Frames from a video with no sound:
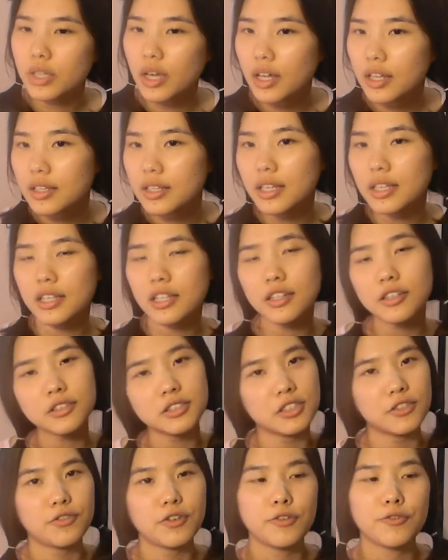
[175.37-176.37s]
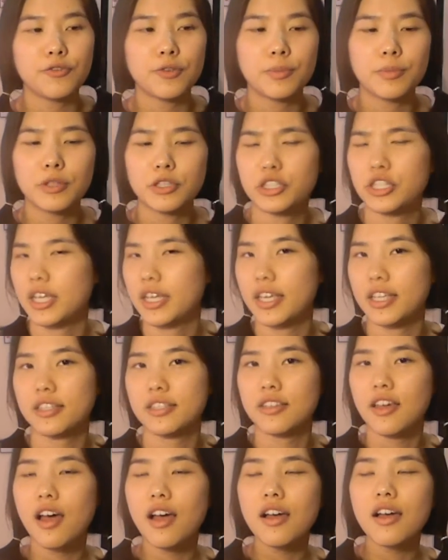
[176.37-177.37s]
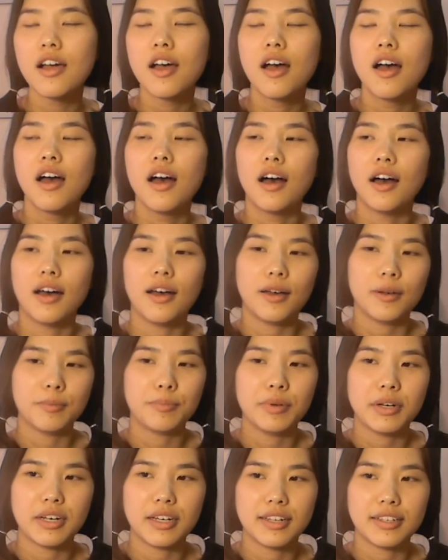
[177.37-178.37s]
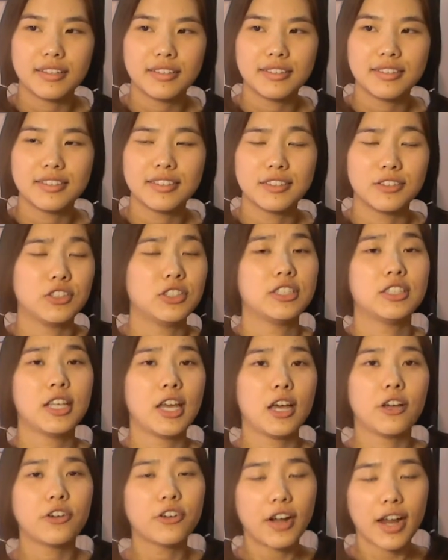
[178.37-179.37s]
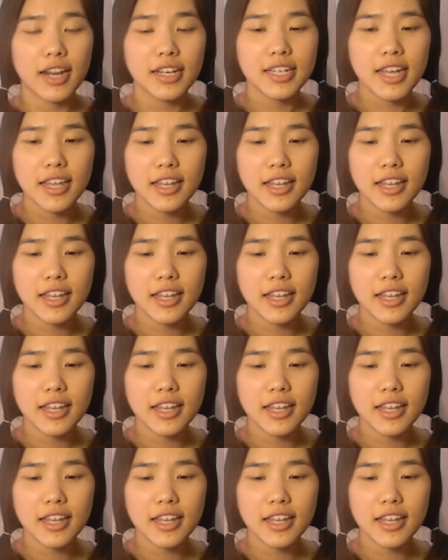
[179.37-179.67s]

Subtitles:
A little different from their Shake It song, but just great.